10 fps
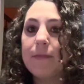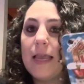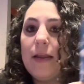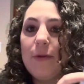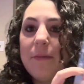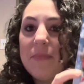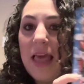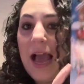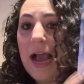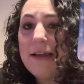Anyway,
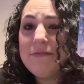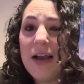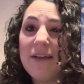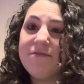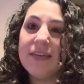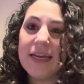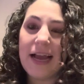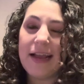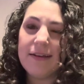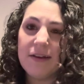I feel like
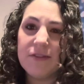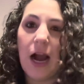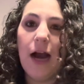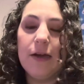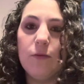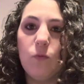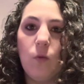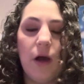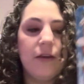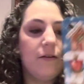I have gotten
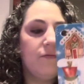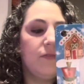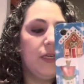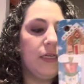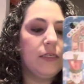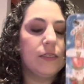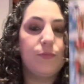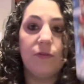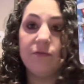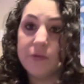one of these
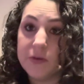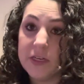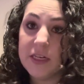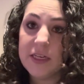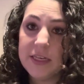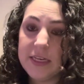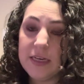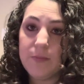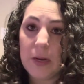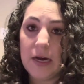before
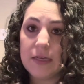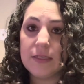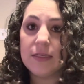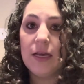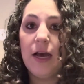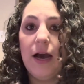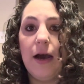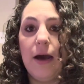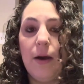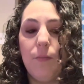in a box,
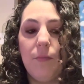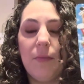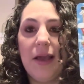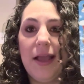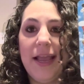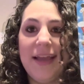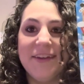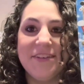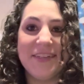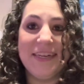and
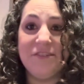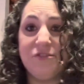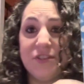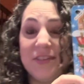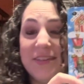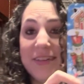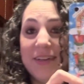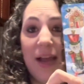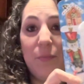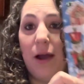
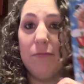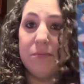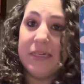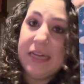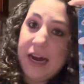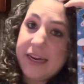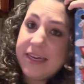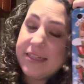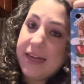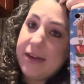I probably got
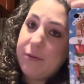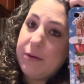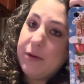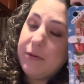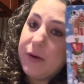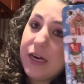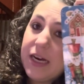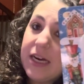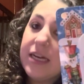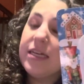it like when we
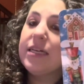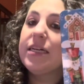were